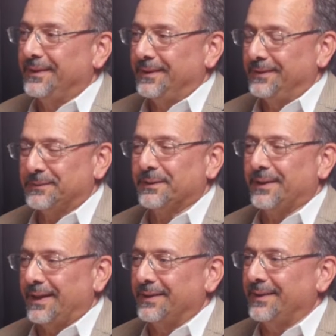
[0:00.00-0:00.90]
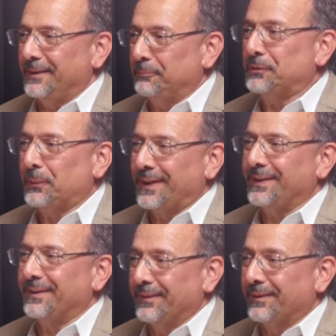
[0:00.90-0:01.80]
there's a lot in
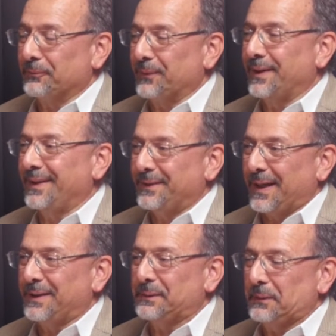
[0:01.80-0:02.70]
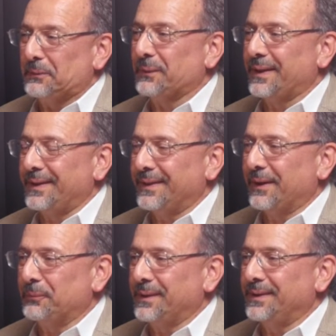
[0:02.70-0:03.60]
between 3 and 93
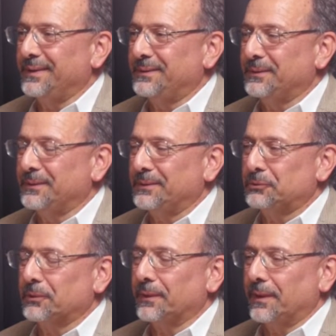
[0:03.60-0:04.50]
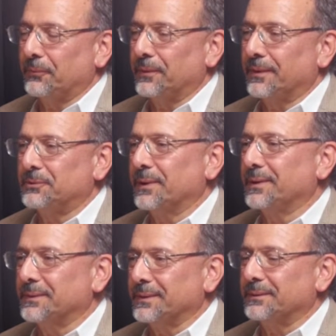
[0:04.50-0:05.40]
that we need to ensure that we're
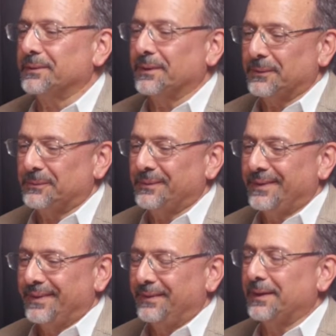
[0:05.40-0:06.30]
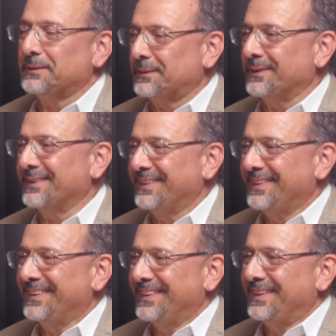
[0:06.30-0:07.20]
addressing. So thus the
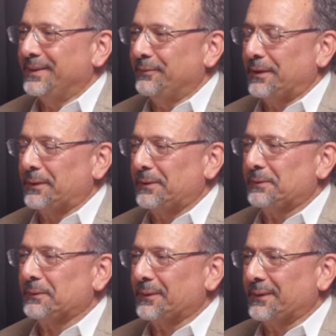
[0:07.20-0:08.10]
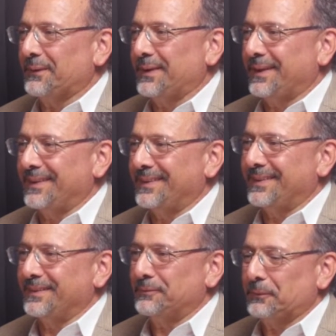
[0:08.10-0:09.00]
very thorough and
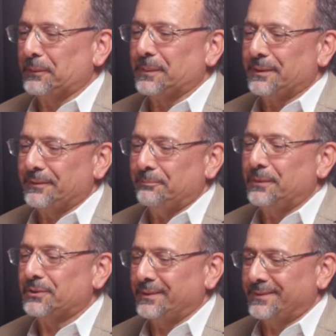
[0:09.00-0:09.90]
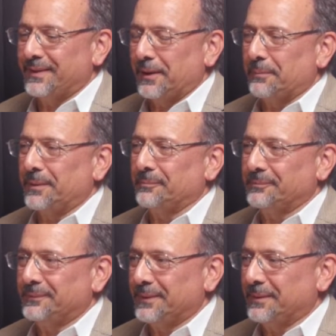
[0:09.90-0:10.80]
informative mission statement. So.